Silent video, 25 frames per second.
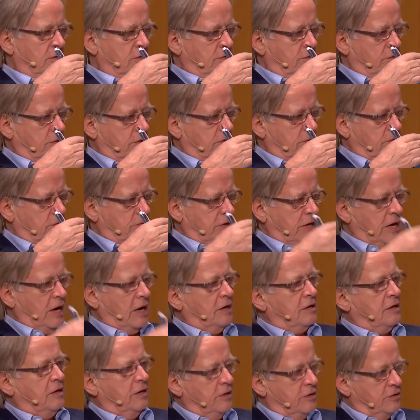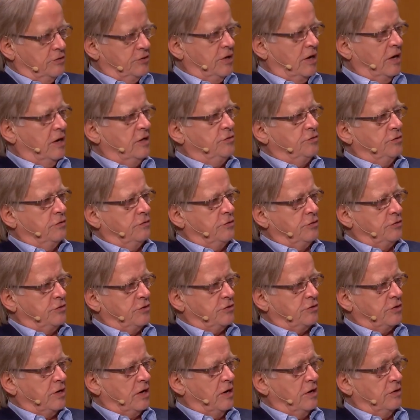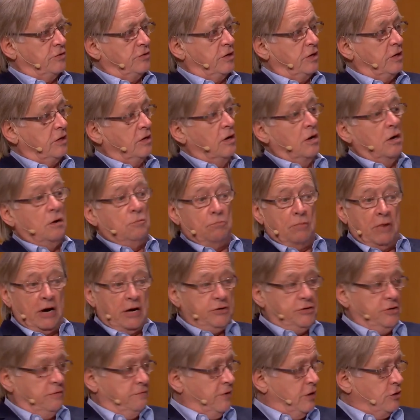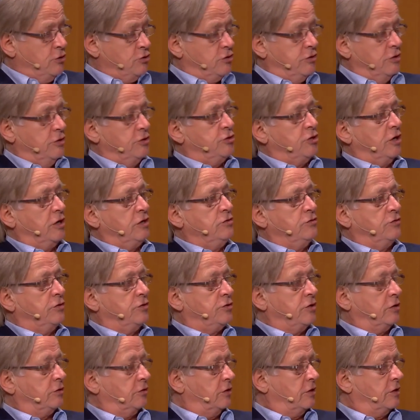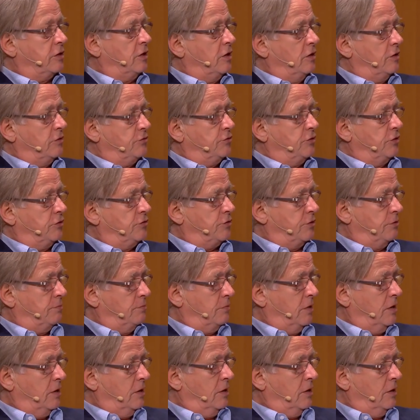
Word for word: The, the uglier sides of the society, might eventually change the, the caste system.